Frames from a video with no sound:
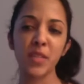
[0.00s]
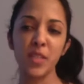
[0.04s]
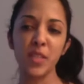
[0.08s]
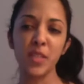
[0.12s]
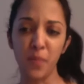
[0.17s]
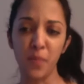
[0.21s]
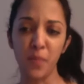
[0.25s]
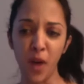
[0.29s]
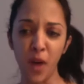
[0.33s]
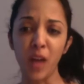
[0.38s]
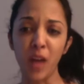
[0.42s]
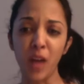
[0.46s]
as a
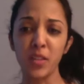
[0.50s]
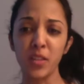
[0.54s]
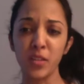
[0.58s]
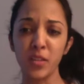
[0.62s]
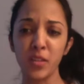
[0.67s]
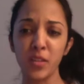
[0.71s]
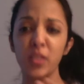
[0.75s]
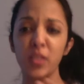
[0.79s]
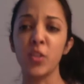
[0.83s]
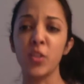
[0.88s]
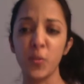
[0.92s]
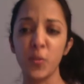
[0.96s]
boss, you
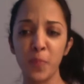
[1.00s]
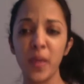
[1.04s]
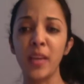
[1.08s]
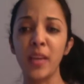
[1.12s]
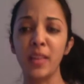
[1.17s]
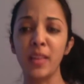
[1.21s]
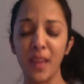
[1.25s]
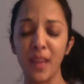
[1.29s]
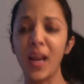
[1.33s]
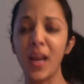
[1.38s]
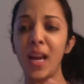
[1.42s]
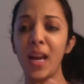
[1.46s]
can just pick
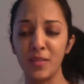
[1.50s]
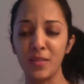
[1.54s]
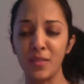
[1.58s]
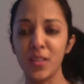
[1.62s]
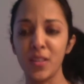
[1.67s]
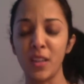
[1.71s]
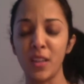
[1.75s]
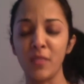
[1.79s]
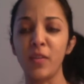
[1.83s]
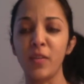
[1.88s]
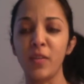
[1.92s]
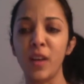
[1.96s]
that kind of
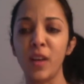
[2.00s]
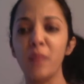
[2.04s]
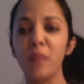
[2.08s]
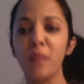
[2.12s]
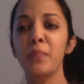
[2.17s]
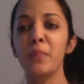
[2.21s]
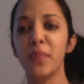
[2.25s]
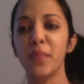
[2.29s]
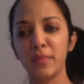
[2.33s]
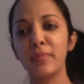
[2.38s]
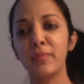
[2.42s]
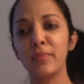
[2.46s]
stuff up.
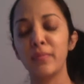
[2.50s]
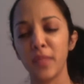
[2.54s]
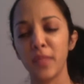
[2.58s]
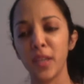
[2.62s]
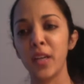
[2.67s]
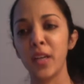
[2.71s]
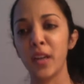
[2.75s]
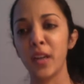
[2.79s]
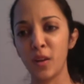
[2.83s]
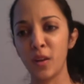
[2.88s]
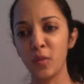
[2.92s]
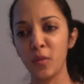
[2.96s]
You
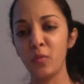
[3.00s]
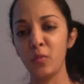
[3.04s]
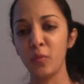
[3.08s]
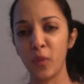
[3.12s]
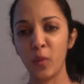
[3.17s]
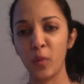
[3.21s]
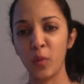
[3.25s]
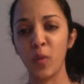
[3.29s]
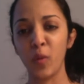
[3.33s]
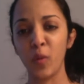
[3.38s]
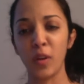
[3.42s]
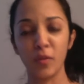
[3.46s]
know, when
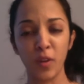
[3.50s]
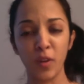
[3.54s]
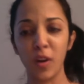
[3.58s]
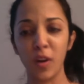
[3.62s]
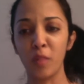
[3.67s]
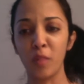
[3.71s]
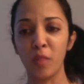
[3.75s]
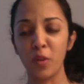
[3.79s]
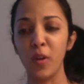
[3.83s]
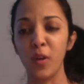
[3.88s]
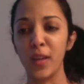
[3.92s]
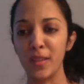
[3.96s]
one of your
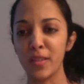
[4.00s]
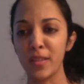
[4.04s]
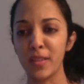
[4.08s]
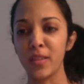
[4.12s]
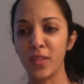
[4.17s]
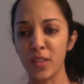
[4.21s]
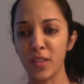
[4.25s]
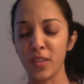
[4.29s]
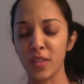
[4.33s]
employees is just